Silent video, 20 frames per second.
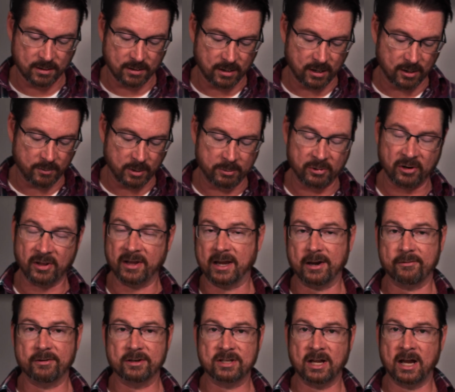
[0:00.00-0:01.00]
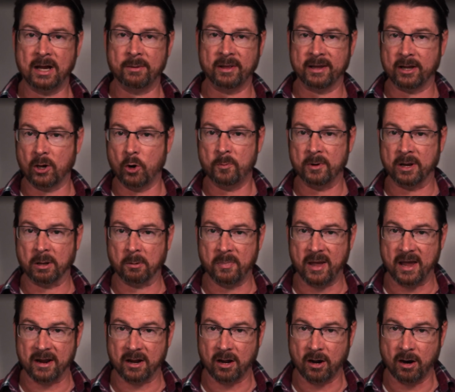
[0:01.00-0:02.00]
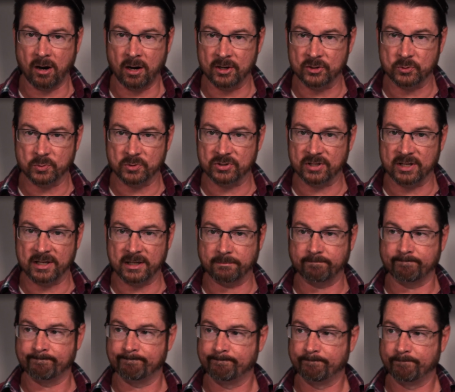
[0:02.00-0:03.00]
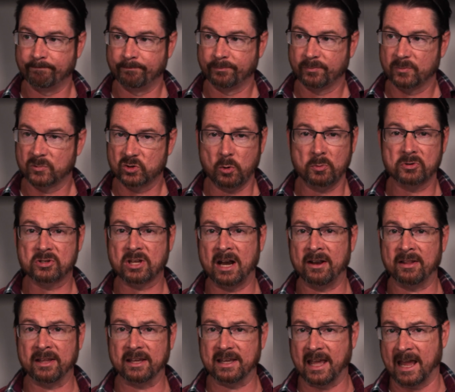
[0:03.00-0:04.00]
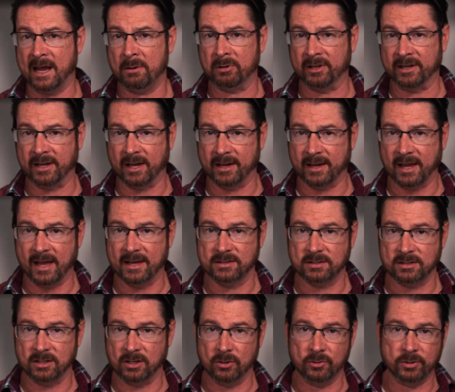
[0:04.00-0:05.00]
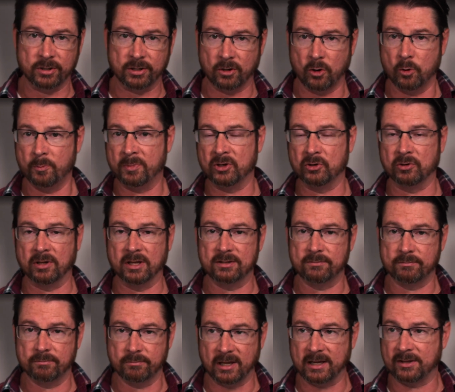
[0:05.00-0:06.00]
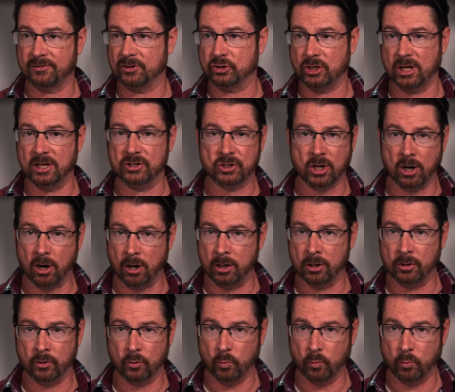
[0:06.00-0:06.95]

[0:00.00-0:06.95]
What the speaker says: remember like every time like opening a pack of cards was like It's almost kind of like gambling, I guess. You know, you're hoping you get like the chase card or